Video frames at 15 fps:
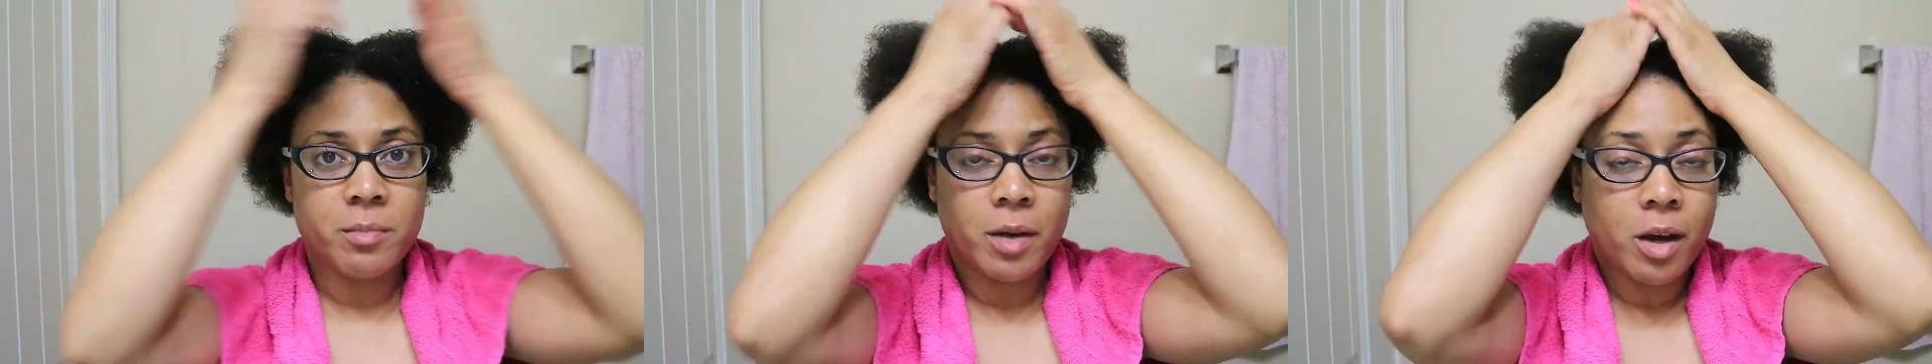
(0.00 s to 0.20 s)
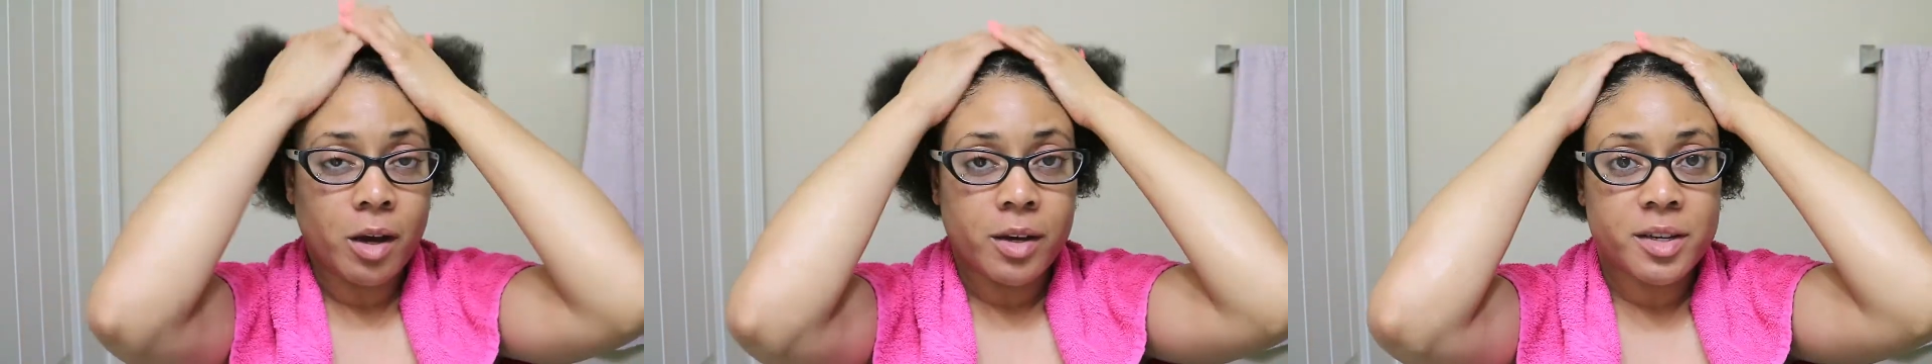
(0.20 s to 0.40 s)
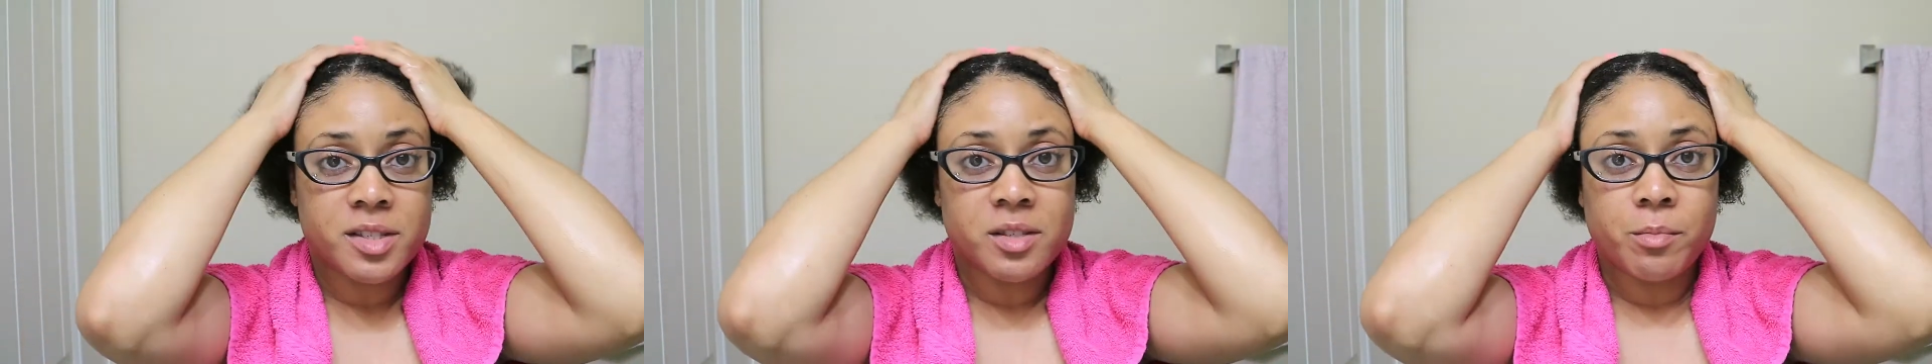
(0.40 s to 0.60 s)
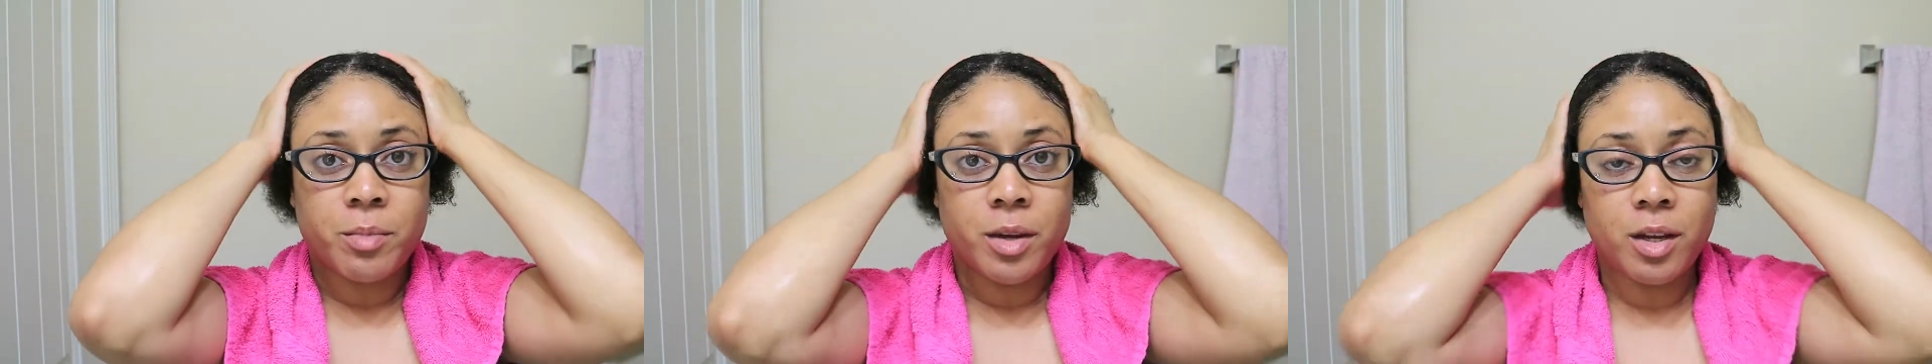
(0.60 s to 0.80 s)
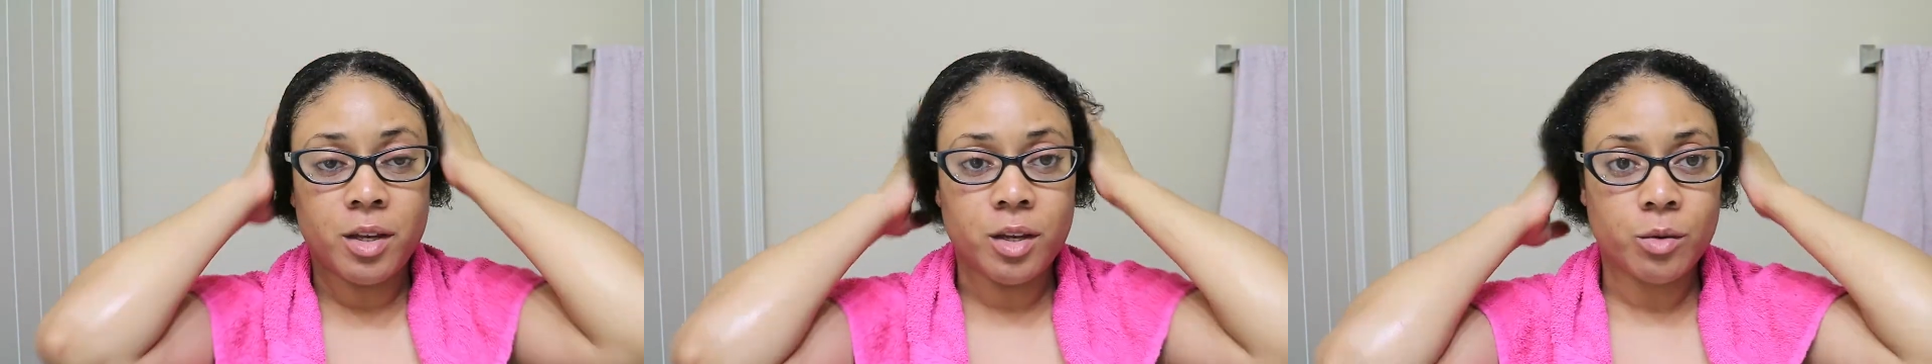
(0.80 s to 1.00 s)
my honest
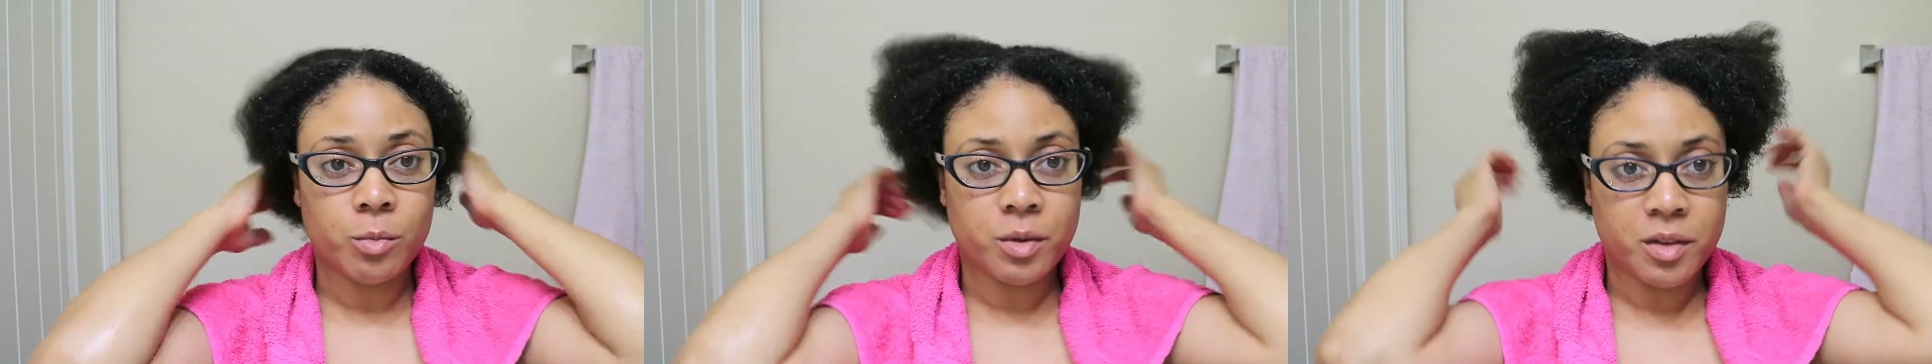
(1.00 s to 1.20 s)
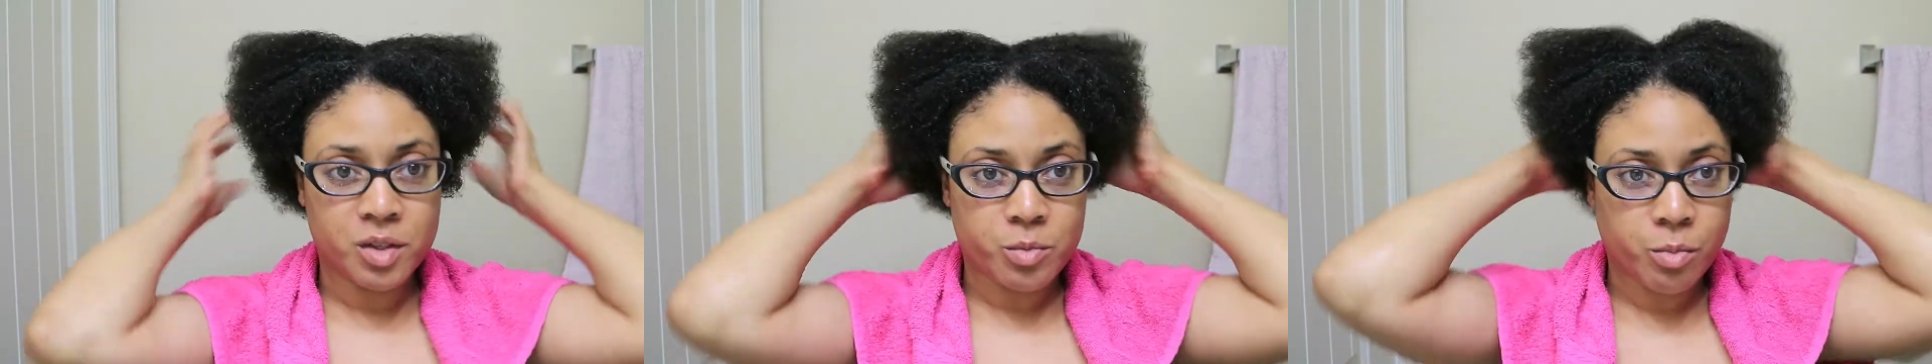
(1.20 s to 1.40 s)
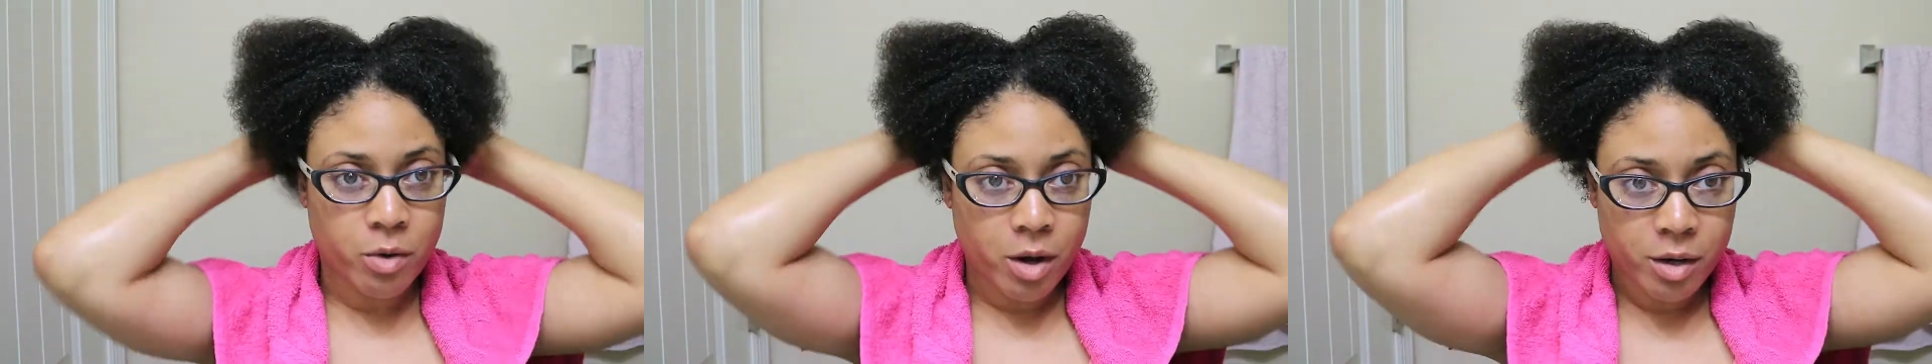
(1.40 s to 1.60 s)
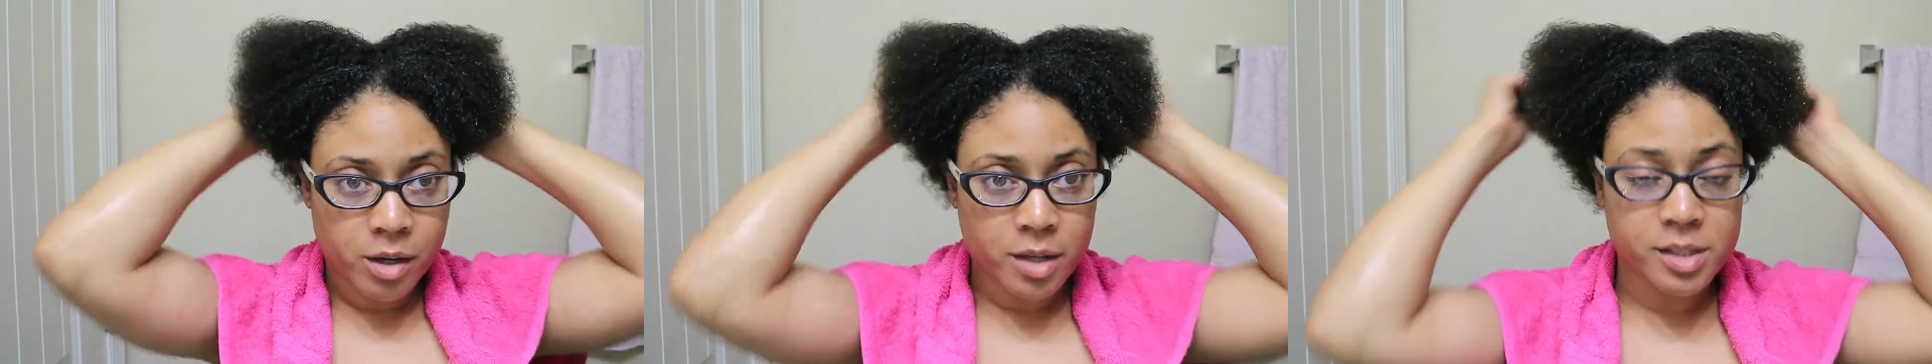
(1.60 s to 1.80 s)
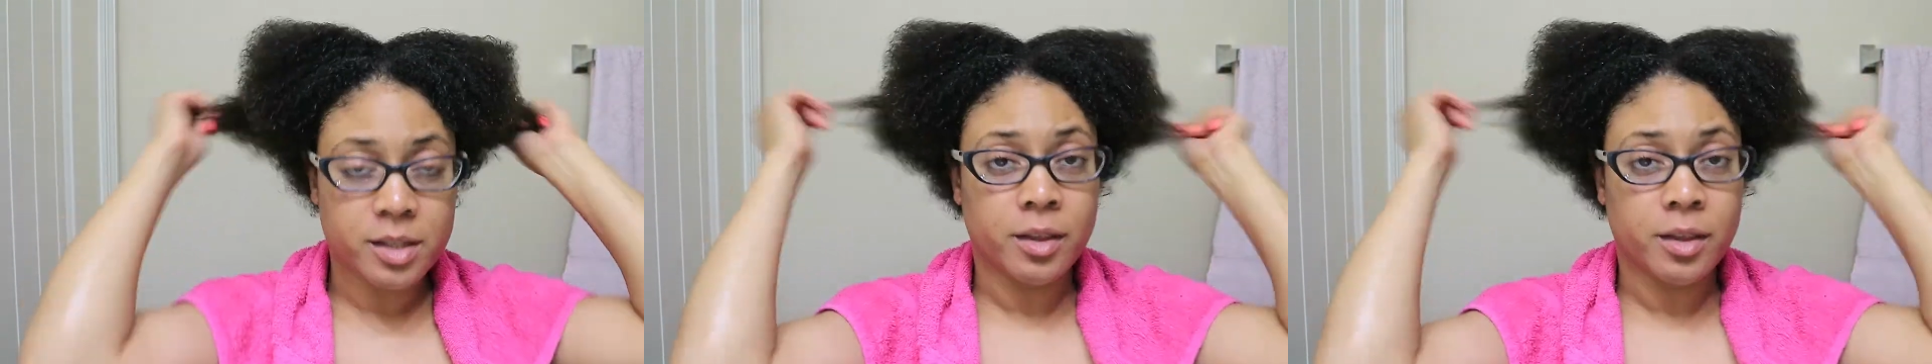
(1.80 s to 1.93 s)
opinion with these products.